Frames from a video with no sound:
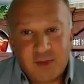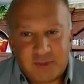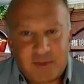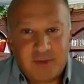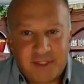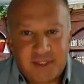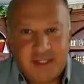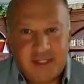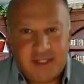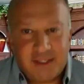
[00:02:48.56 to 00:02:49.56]
who's about to get
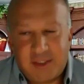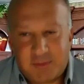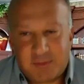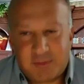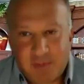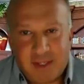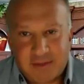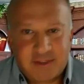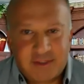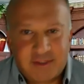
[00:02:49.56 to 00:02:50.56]
engaged probably
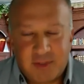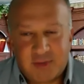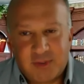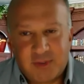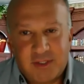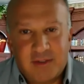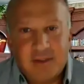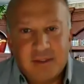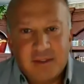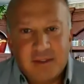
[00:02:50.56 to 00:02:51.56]
next 6 months or a year,
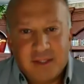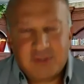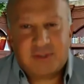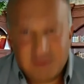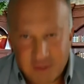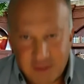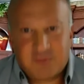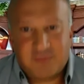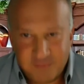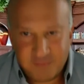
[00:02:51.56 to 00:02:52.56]
his
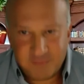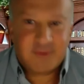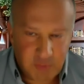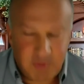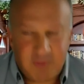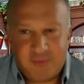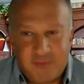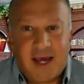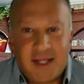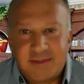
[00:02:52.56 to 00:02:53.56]
to-be
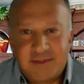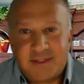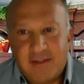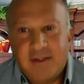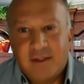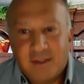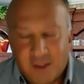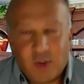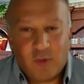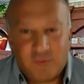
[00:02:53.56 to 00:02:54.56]
fiance,
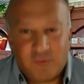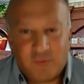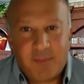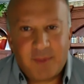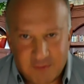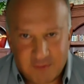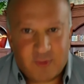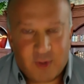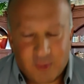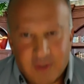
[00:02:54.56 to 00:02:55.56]
her whole family's in
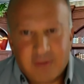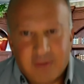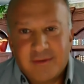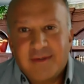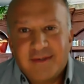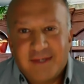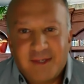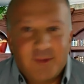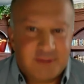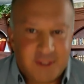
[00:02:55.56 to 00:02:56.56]
Fort Worth.
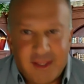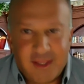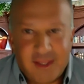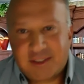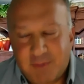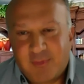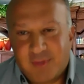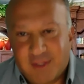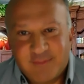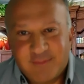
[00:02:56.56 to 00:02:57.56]
He was there last month
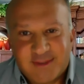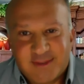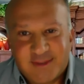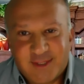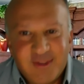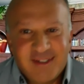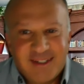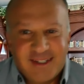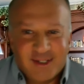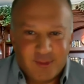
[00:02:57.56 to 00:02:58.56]
with them. So
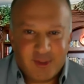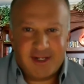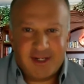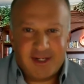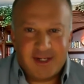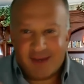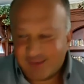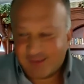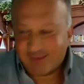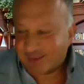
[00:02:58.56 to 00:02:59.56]
we're
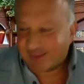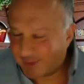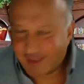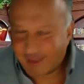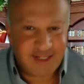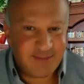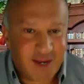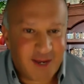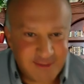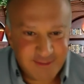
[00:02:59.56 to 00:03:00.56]
gonna be related
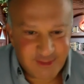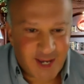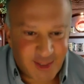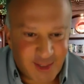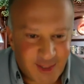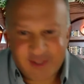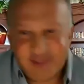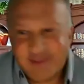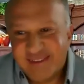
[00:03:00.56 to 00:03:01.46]
by geography.